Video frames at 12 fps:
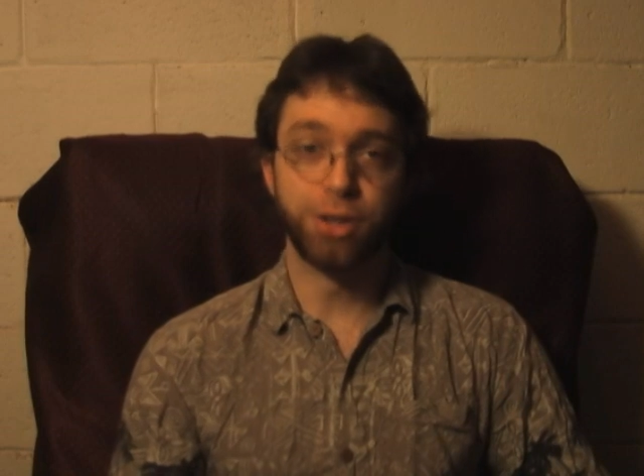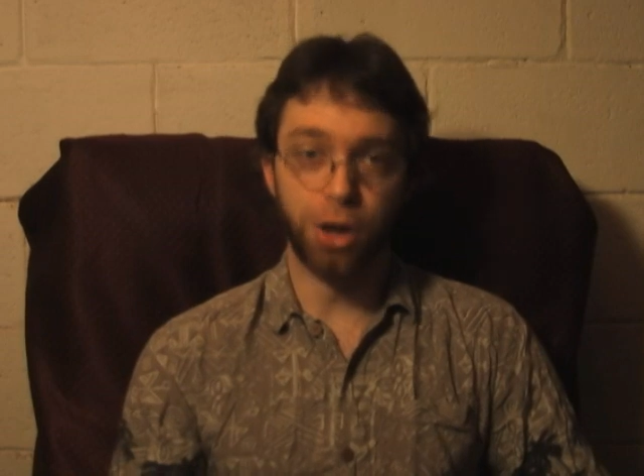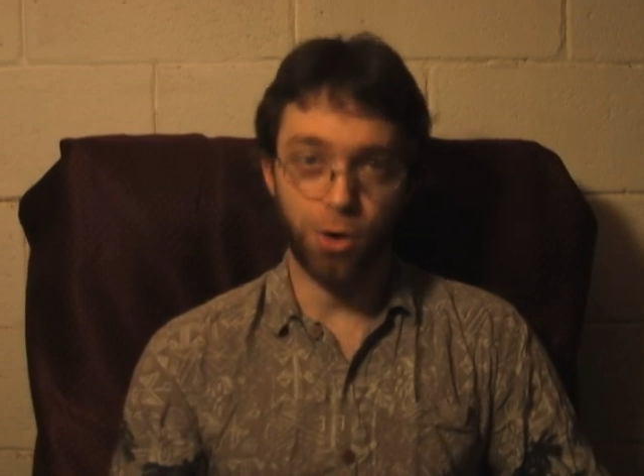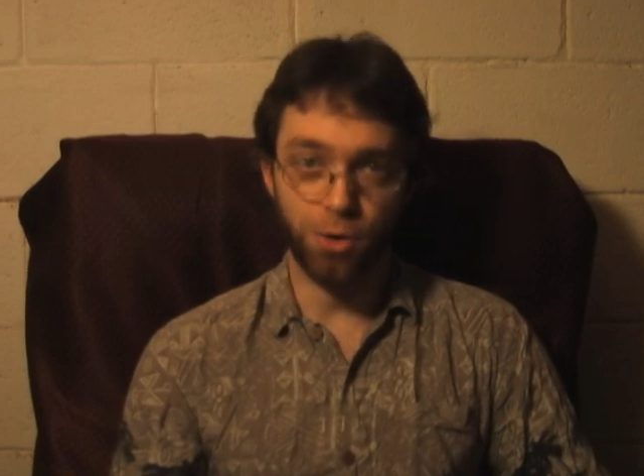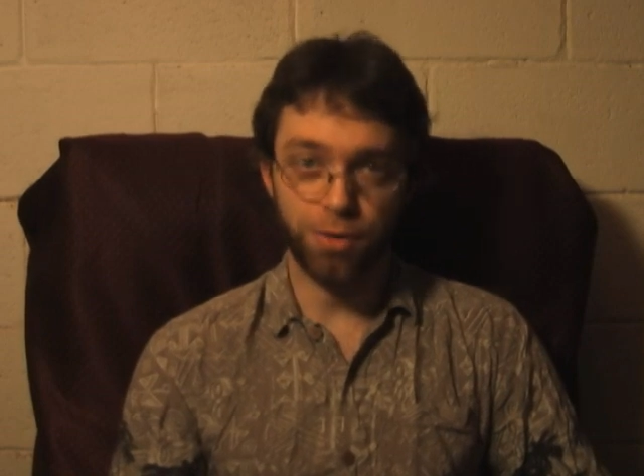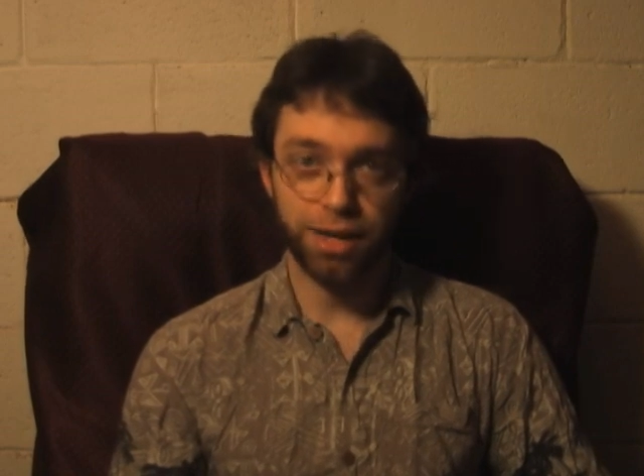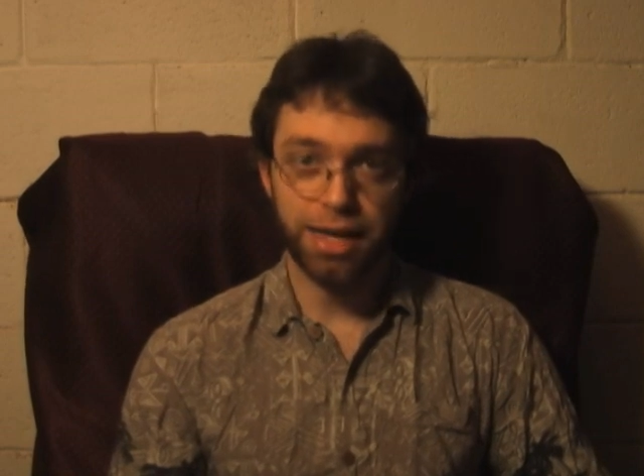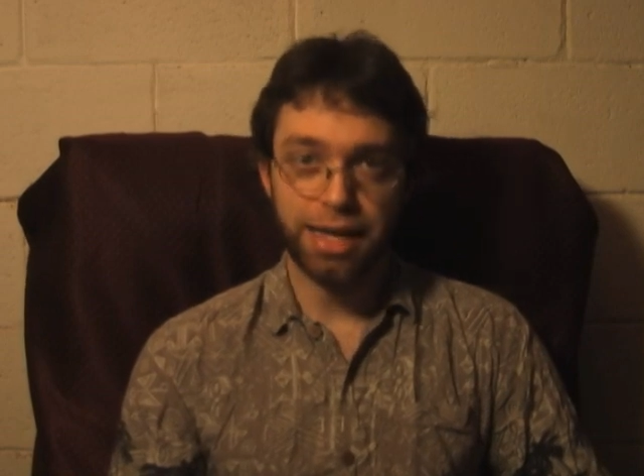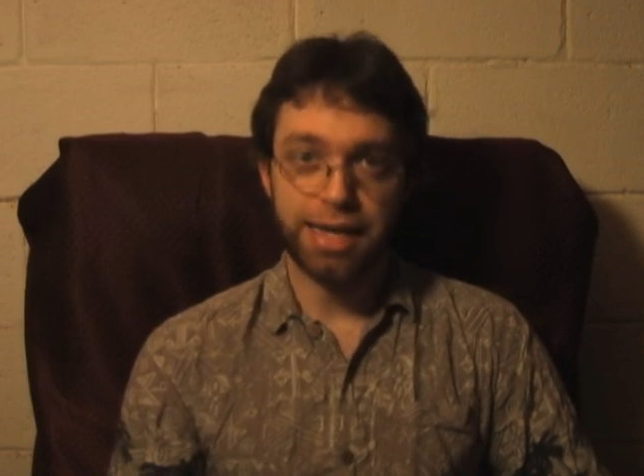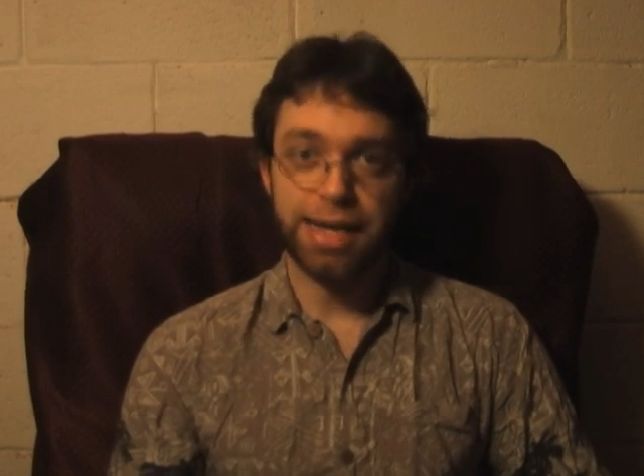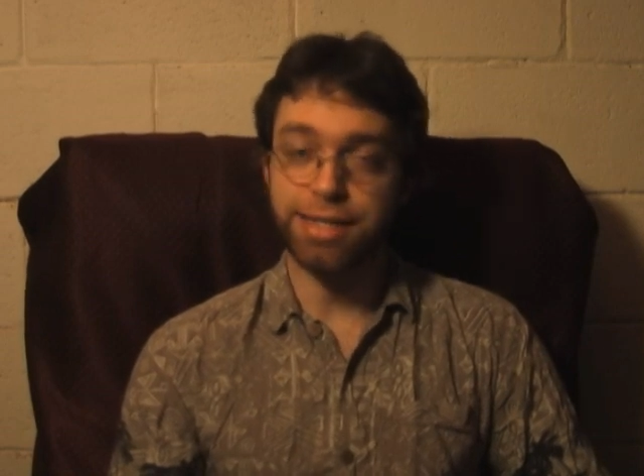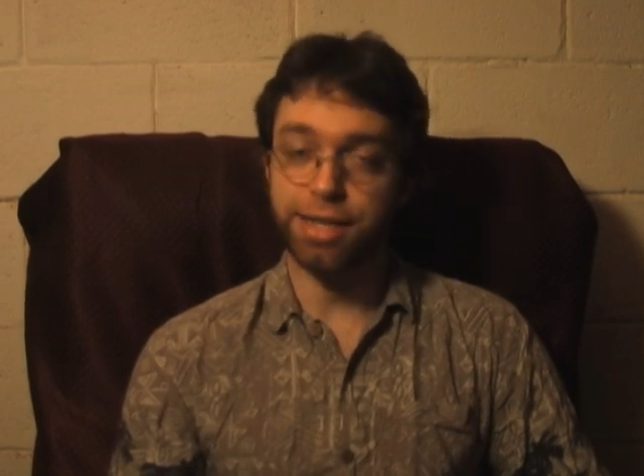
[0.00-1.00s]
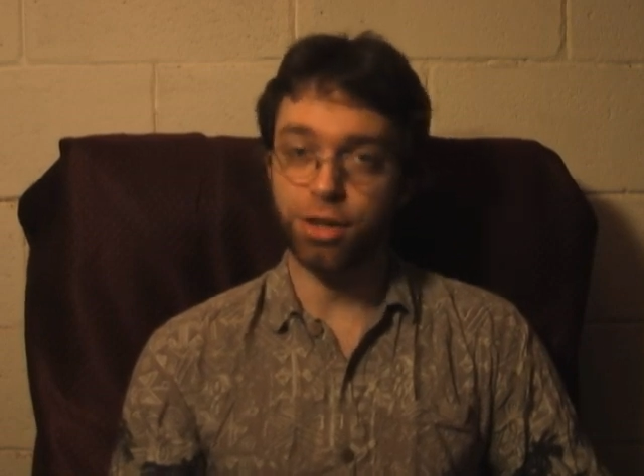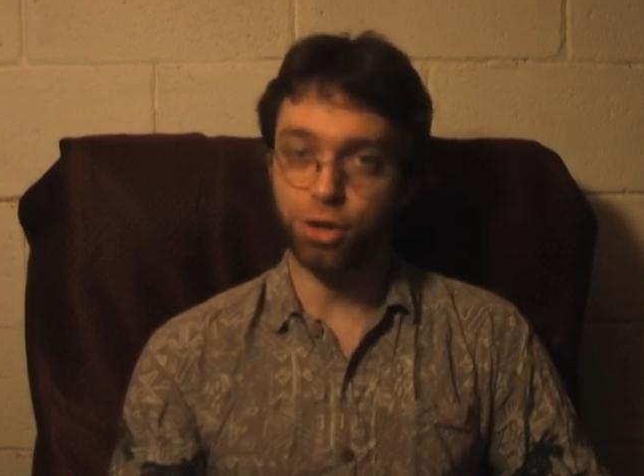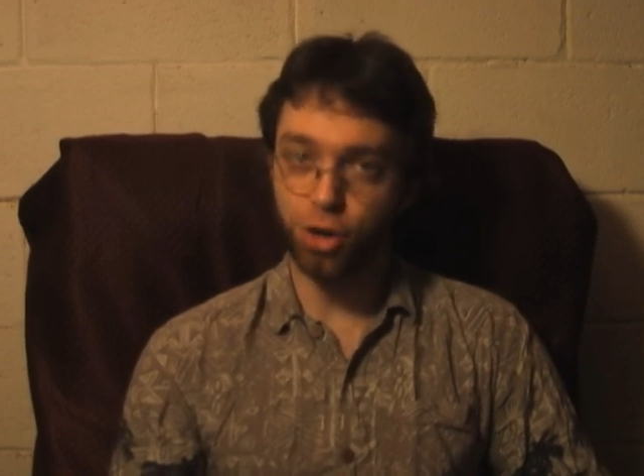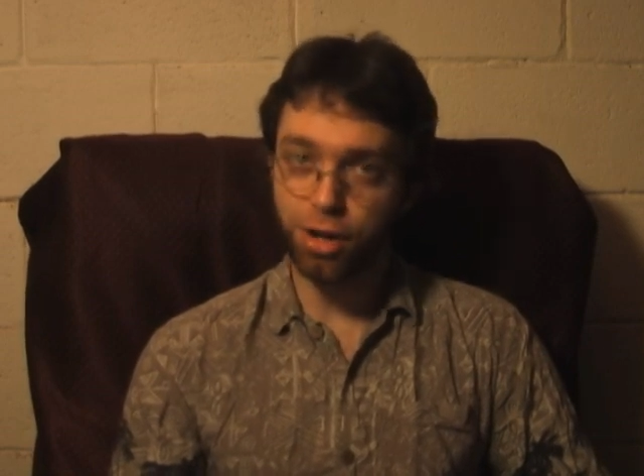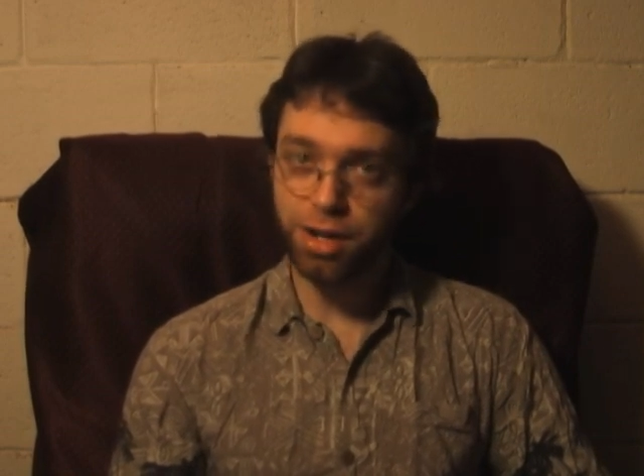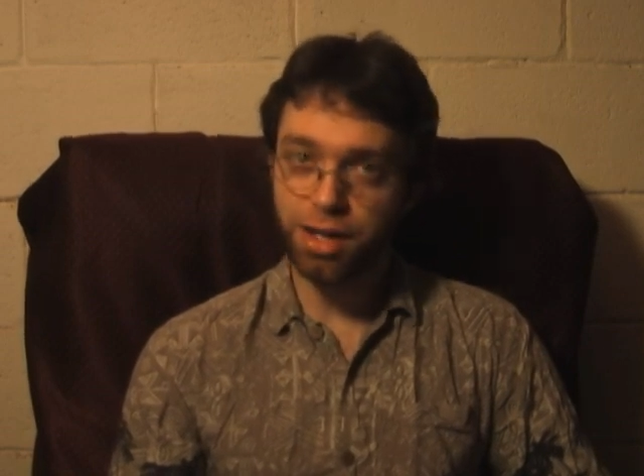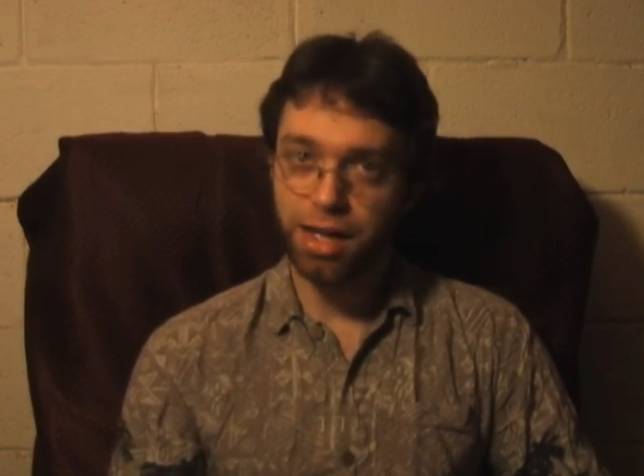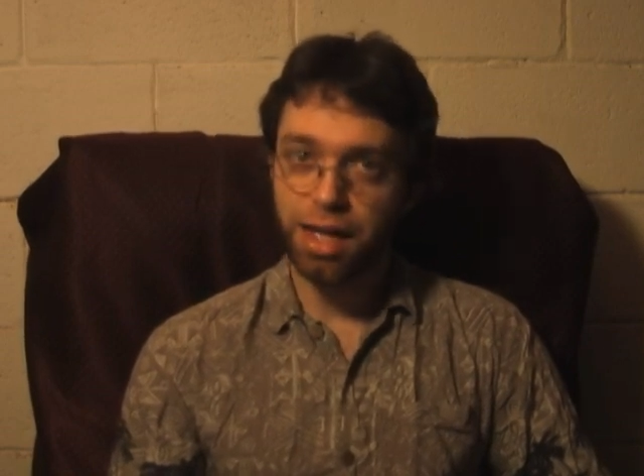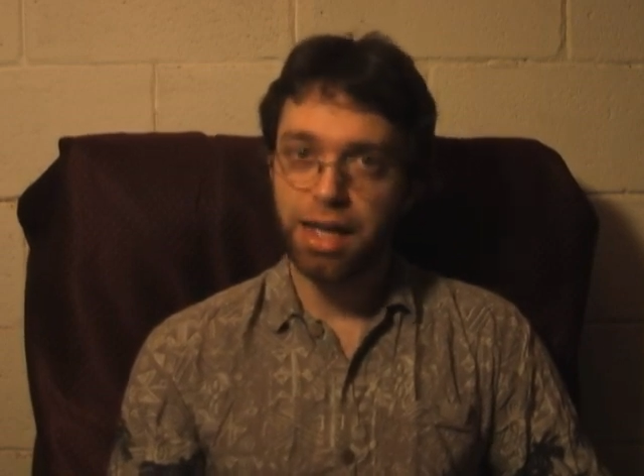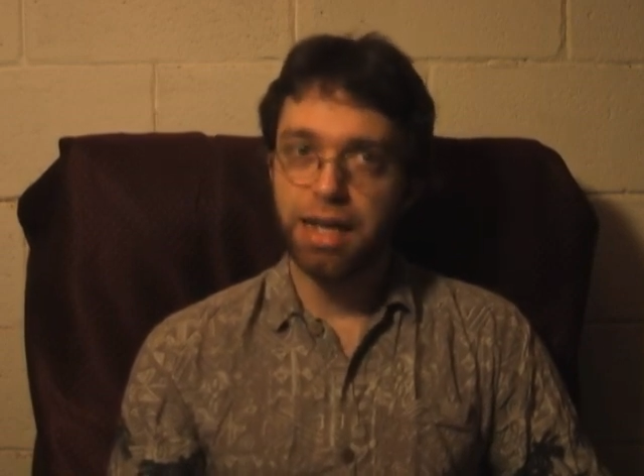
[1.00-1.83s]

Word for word: Cove. Is it good?